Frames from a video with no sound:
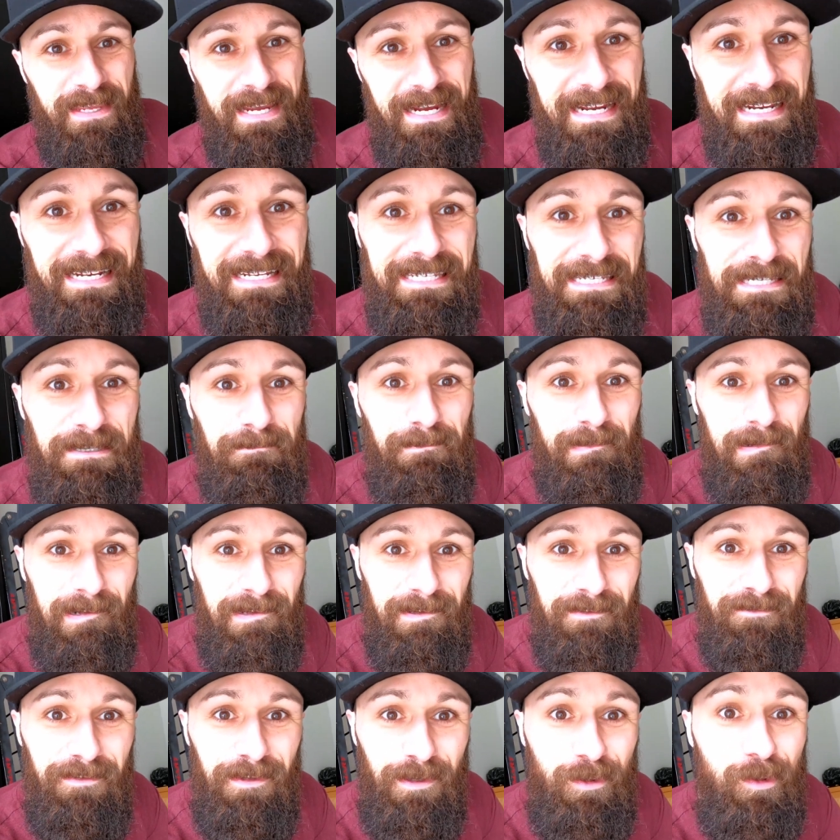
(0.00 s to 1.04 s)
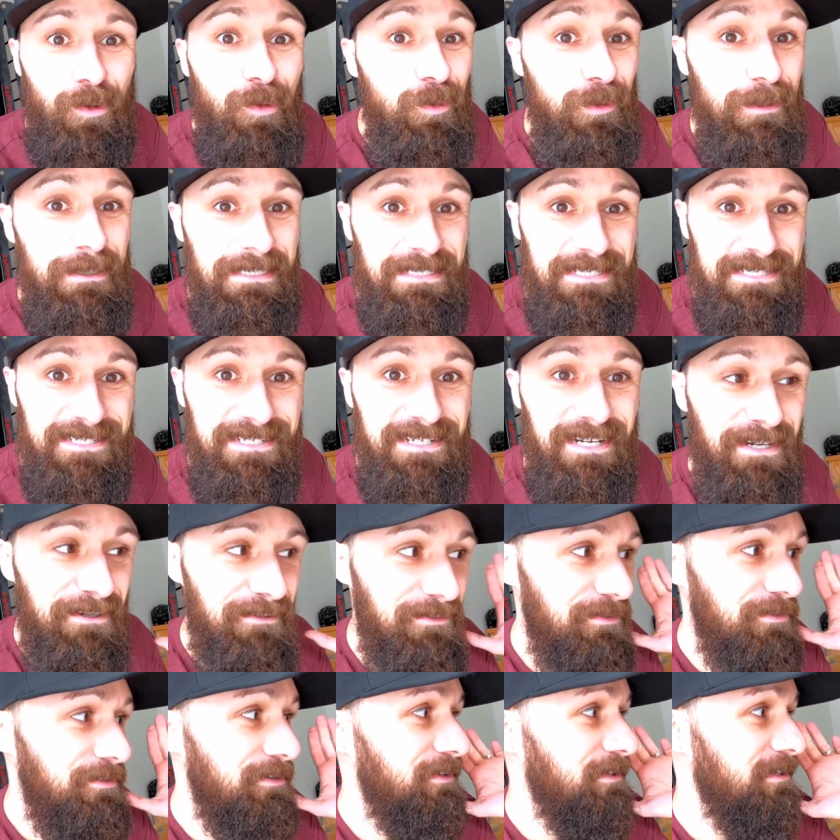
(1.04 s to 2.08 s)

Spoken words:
I got to keep all of the coolant stuff